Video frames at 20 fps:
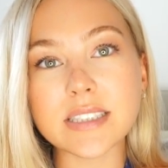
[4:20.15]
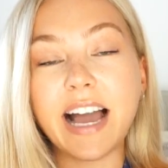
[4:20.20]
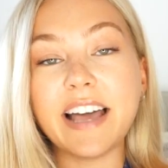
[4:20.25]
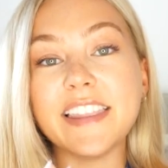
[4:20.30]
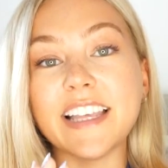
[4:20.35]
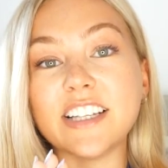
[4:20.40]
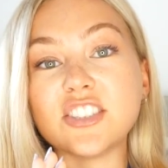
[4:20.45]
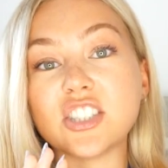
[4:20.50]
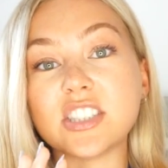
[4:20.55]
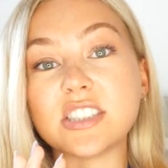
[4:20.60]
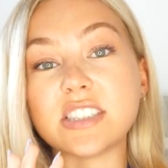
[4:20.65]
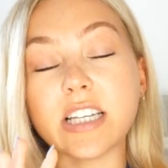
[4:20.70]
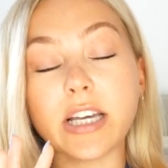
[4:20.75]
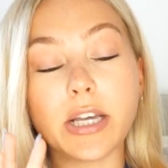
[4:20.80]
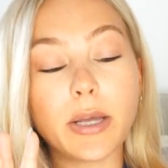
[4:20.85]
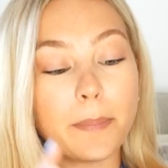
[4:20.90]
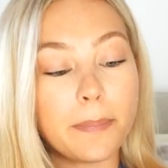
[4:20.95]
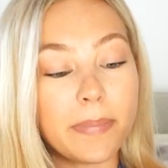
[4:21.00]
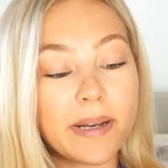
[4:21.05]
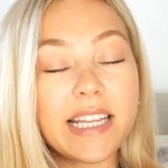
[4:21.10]
and they're just a
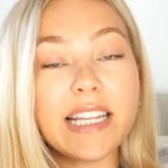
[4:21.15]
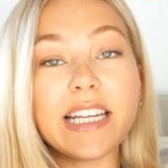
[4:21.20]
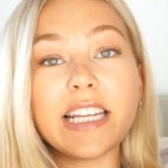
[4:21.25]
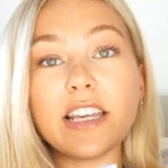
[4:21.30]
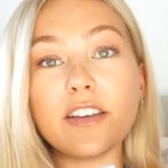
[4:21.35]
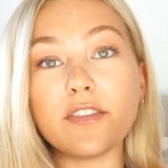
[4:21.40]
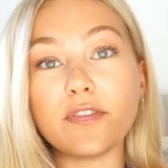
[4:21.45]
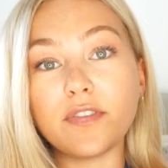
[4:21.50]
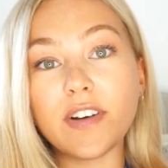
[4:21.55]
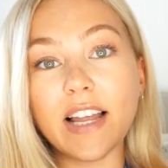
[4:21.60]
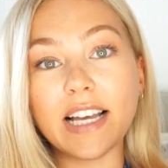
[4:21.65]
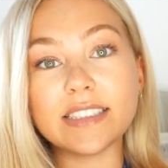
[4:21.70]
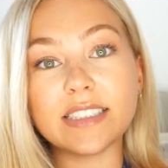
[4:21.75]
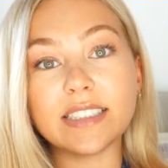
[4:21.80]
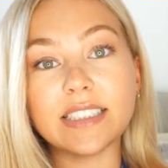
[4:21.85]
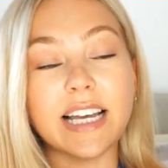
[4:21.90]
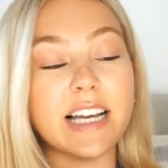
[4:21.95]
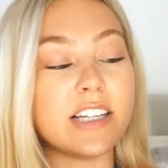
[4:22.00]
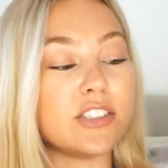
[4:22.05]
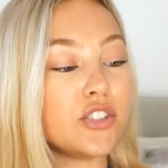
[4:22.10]
completely flat
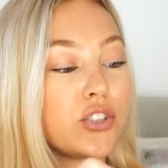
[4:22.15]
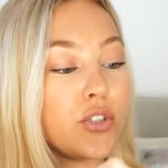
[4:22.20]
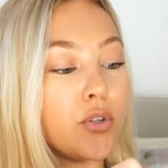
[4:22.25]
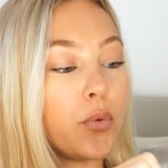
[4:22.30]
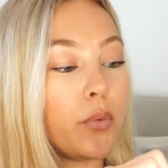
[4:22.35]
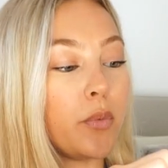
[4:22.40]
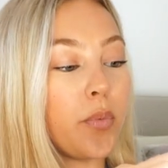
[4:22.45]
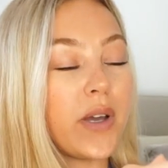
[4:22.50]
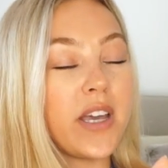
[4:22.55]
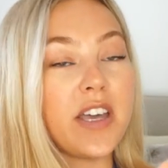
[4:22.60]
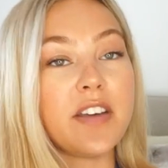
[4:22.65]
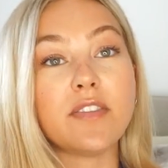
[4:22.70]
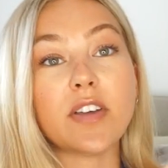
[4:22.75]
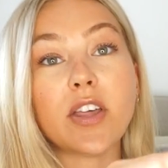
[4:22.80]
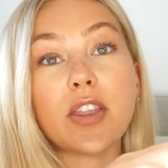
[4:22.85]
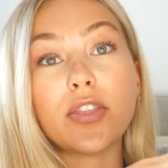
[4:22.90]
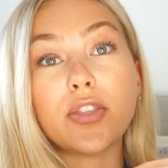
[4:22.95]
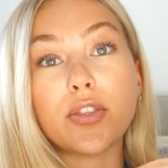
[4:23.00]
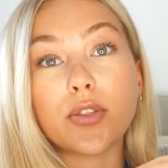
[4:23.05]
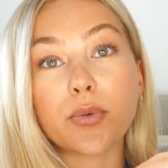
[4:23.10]
sandal with
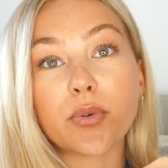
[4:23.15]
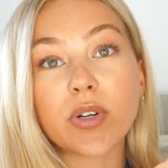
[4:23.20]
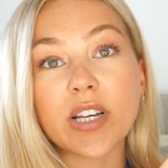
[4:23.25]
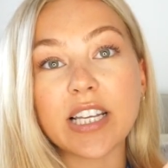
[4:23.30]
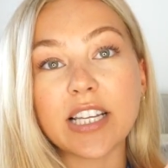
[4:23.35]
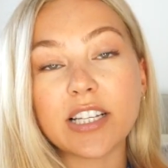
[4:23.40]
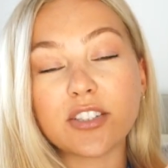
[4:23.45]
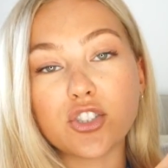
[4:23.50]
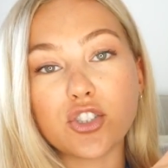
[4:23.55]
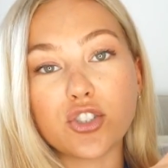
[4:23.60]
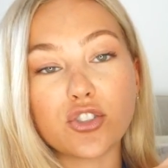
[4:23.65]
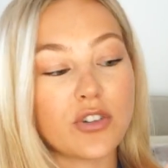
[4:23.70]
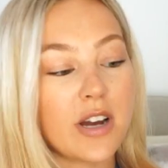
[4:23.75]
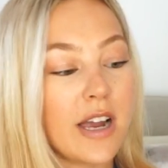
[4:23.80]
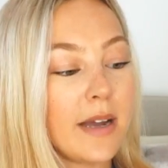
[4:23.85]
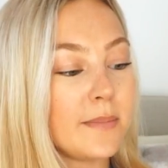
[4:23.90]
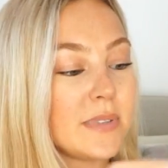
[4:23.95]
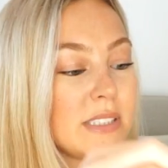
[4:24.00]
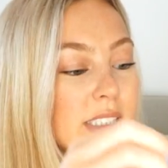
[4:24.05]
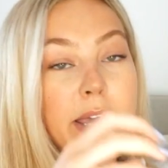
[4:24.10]
three
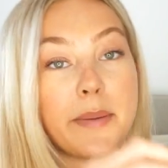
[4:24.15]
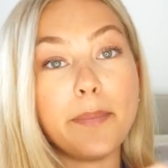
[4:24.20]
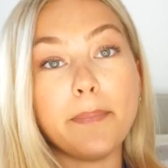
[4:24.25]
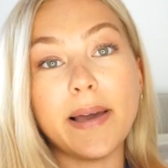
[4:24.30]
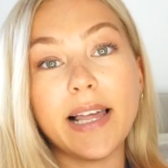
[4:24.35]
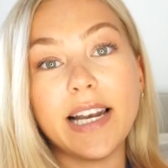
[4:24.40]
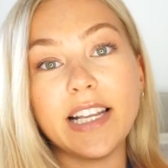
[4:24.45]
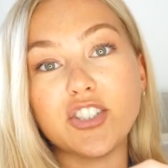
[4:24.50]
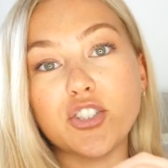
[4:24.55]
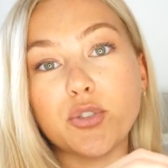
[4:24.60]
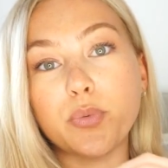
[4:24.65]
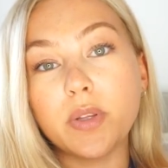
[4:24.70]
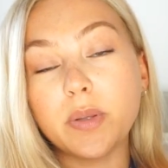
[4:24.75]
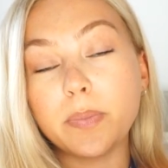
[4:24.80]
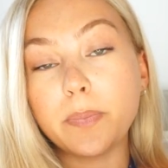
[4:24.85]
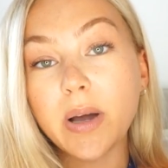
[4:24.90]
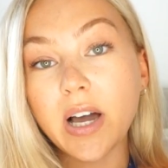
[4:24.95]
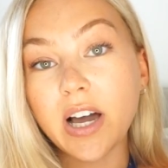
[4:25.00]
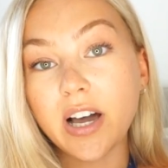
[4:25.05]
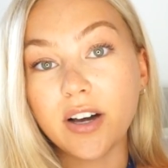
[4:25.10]
straps embellished
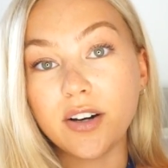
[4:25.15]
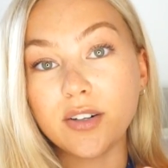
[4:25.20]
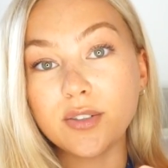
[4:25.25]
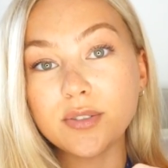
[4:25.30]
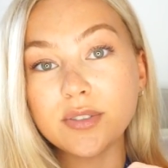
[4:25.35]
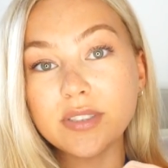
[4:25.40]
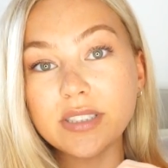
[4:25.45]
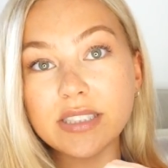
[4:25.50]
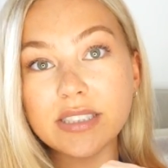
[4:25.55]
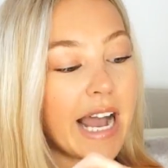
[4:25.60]
with pearls,